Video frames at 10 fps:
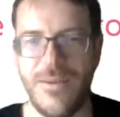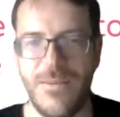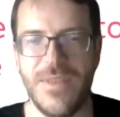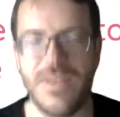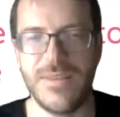
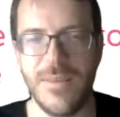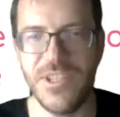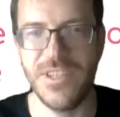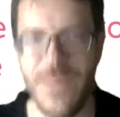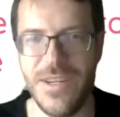the
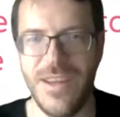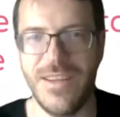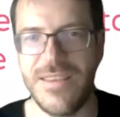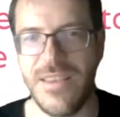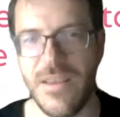subject of my
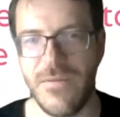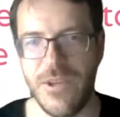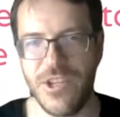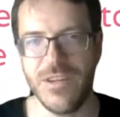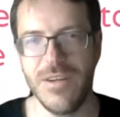talk is the
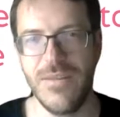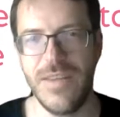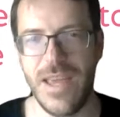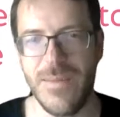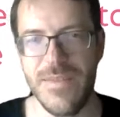future
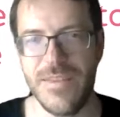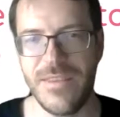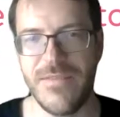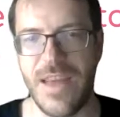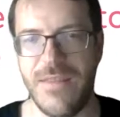of games is